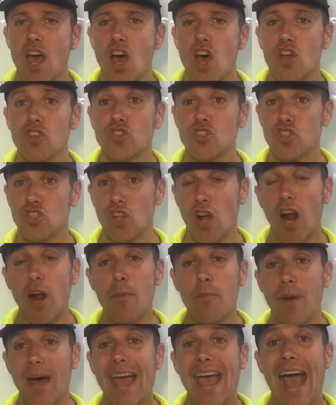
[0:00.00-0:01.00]

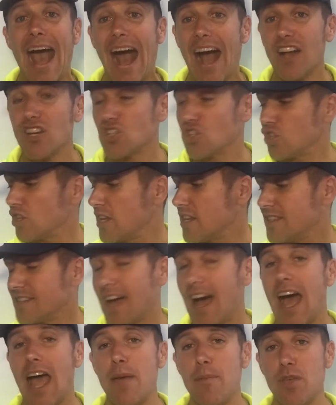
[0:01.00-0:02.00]
Start by actually
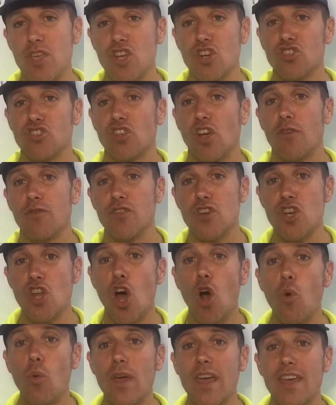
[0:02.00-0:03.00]
timing yourself,
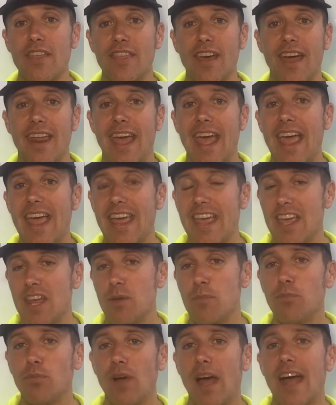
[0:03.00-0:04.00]
knowing that, hey,
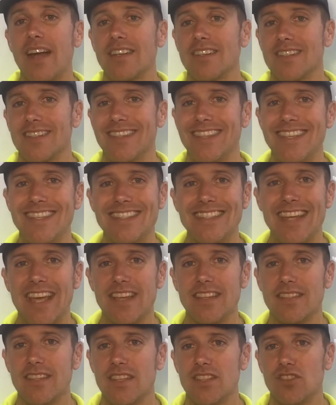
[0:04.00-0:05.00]
in practice, this
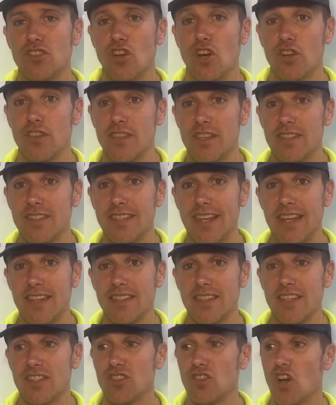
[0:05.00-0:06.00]
takes this long, this takes
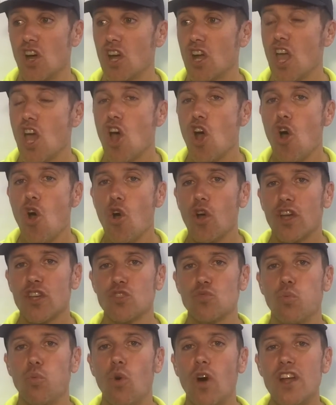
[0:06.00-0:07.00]
this long.
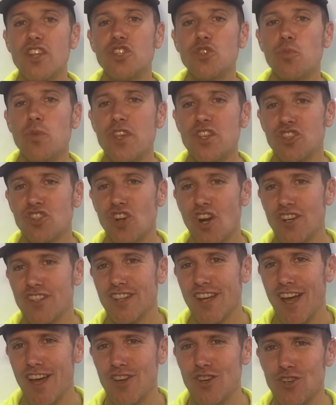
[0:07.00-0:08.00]
Because once we start
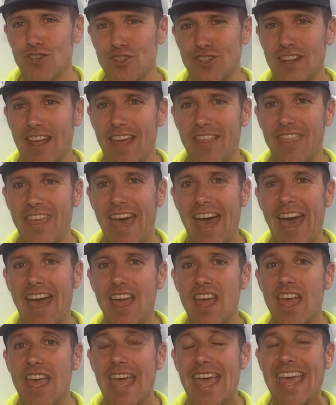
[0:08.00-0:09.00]
to understand
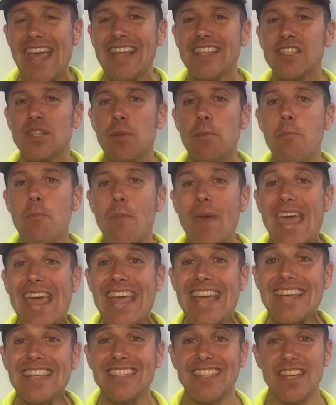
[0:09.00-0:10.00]
that, it's
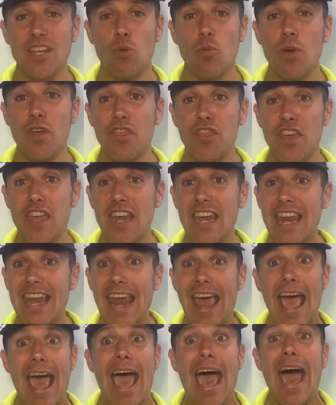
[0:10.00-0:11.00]
amazing within
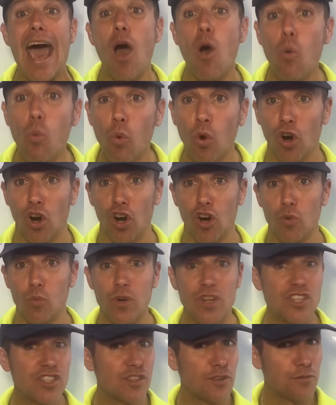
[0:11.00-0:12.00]
an hour,
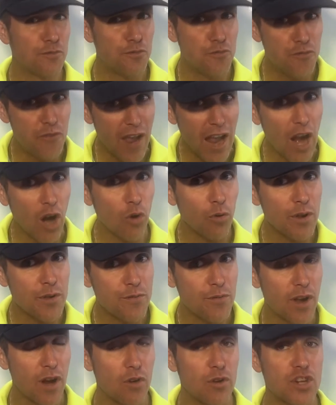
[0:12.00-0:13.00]
which is a very,
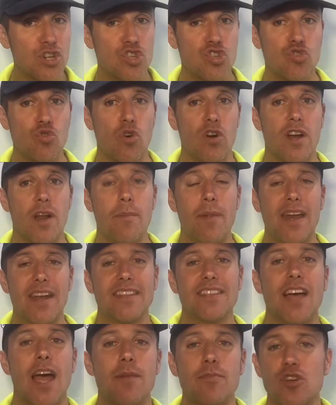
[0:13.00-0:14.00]
very short amount
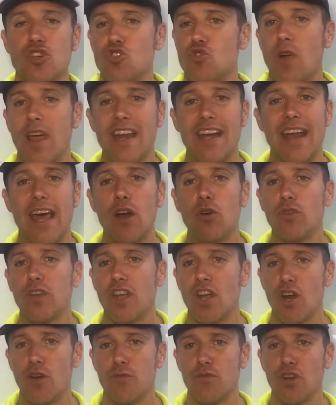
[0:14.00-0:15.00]
of time to train. And I don't
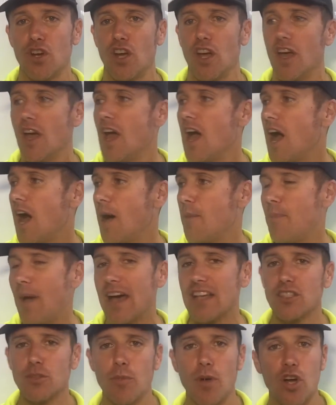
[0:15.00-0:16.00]
care if you're a
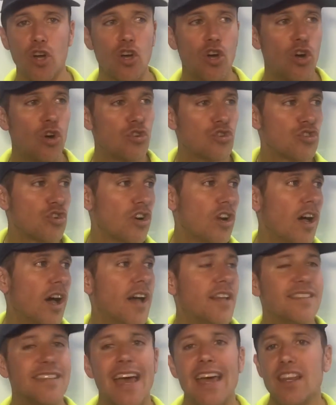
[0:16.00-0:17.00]
basketball coach or
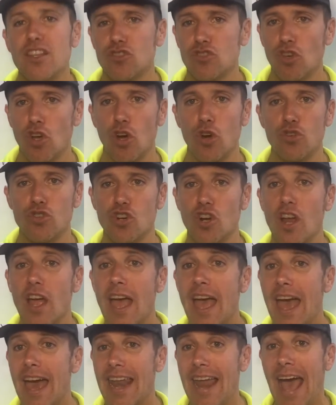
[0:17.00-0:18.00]
a tennis coach, or
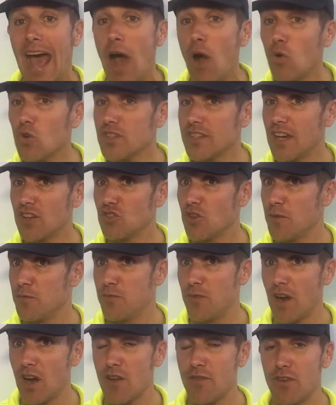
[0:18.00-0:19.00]
an hour is actually a
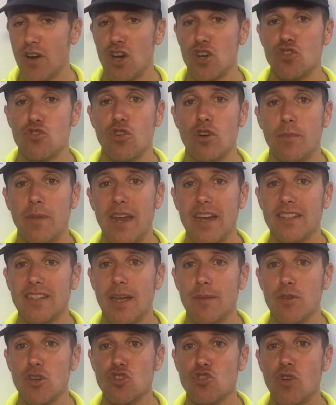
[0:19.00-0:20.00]
very, very short amount of
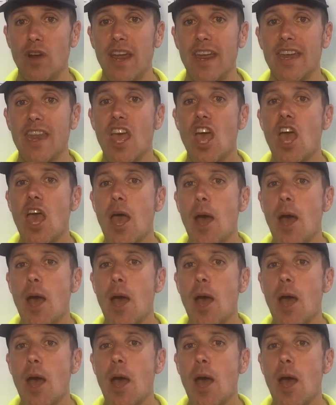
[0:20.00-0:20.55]
time to train.